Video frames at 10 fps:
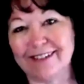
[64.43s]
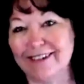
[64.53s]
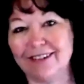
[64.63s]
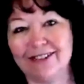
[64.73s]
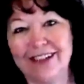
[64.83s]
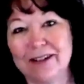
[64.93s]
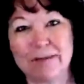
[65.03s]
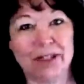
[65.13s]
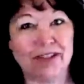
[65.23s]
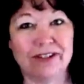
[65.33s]
Like all of that
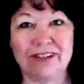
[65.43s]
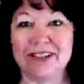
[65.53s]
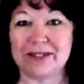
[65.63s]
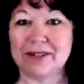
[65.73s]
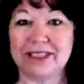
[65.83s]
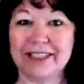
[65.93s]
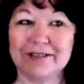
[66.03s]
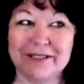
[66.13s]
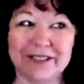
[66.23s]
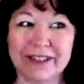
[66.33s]
appeared last week and
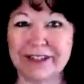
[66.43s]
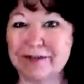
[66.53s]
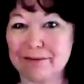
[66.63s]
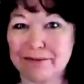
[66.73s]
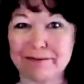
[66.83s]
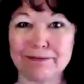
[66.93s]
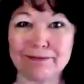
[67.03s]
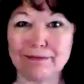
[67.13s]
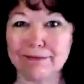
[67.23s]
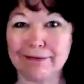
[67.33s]
it was like
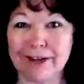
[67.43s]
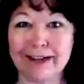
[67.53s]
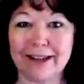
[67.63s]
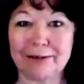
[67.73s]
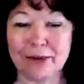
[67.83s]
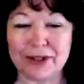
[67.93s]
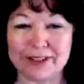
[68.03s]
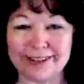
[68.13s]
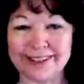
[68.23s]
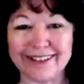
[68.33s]
right on
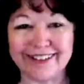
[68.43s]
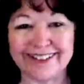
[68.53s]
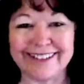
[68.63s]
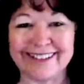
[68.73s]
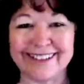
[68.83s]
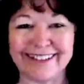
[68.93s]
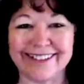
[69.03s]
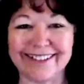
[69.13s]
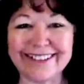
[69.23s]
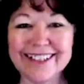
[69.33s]
point.
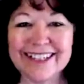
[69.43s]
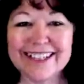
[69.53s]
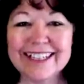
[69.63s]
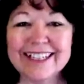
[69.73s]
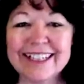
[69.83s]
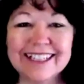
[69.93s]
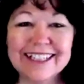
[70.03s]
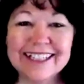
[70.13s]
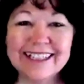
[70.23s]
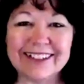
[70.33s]
So,
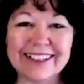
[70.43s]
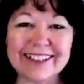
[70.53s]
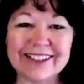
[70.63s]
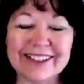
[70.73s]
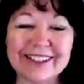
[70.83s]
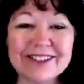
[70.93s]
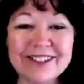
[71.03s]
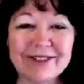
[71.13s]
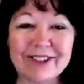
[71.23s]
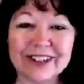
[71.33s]
okay, so your
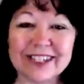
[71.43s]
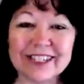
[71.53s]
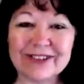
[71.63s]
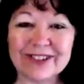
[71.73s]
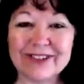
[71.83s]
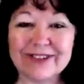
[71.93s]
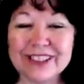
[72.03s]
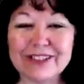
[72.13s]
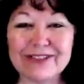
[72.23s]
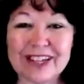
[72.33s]
energy forecast for the
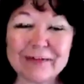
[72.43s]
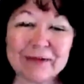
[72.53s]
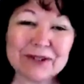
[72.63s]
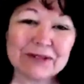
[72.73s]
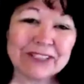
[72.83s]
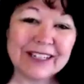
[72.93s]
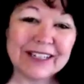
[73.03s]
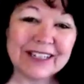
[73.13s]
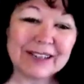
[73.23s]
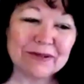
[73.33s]
week of April
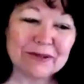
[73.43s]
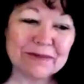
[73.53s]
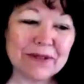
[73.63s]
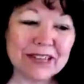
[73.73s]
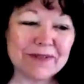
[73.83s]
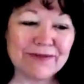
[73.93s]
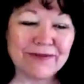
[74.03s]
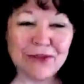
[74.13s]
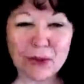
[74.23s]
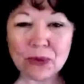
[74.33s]
28th through May
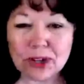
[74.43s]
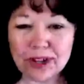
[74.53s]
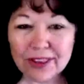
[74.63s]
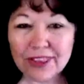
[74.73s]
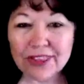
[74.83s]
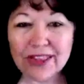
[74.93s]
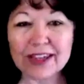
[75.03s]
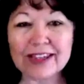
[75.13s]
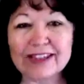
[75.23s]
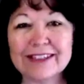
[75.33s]
4th.
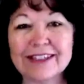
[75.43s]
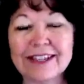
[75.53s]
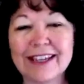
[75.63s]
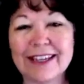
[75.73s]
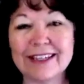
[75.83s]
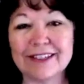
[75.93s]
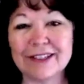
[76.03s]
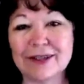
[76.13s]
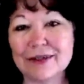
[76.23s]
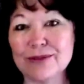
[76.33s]
Today,
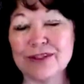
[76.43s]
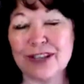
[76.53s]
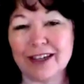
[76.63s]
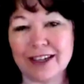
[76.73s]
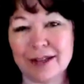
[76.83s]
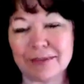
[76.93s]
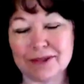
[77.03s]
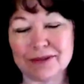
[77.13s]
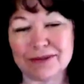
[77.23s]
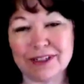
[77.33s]
Tuesday,
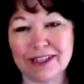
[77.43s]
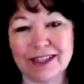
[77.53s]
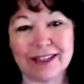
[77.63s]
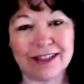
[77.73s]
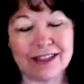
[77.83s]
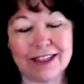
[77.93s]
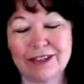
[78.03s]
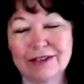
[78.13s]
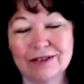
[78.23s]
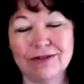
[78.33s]
April 28th. Can
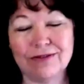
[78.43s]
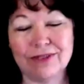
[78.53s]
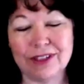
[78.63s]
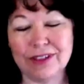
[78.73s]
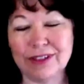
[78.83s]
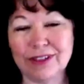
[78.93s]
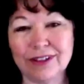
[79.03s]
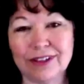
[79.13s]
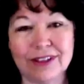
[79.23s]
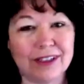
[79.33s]
you
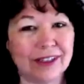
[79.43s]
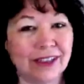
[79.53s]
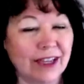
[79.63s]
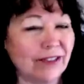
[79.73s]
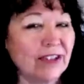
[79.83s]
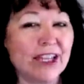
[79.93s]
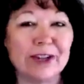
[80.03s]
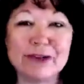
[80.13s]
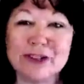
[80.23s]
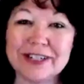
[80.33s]
feel the heavy
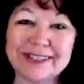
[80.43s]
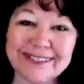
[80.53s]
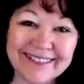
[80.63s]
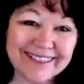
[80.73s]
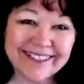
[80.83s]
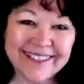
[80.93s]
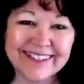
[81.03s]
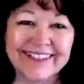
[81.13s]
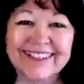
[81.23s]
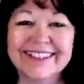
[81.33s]
energy?
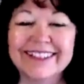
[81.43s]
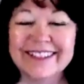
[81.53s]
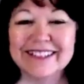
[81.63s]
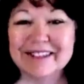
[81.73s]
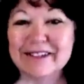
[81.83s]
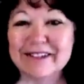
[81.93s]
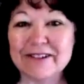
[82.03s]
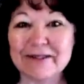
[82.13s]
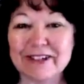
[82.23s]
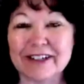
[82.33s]

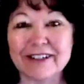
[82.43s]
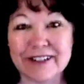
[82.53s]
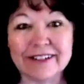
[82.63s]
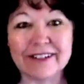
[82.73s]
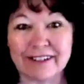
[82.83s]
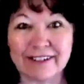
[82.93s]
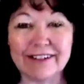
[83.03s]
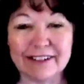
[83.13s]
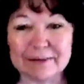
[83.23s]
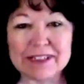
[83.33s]
So, well, there
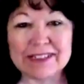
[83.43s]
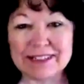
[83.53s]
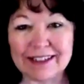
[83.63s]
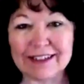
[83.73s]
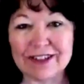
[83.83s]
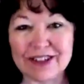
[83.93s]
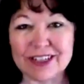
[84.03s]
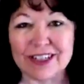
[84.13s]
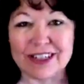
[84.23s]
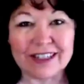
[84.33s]
are limiting
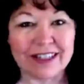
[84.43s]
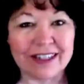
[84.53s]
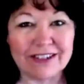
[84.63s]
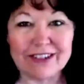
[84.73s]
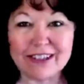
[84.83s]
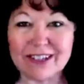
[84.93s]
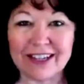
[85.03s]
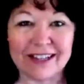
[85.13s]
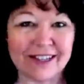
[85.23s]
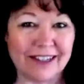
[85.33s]
energies in the air
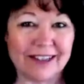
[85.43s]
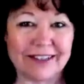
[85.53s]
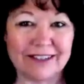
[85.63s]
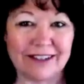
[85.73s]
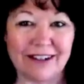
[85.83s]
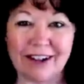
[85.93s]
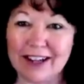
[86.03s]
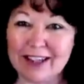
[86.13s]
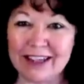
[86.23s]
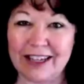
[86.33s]
today, and they are
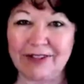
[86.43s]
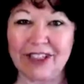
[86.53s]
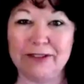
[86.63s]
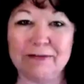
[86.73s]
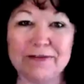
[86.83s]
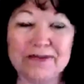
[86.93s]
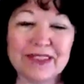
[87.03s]
hot and heavy.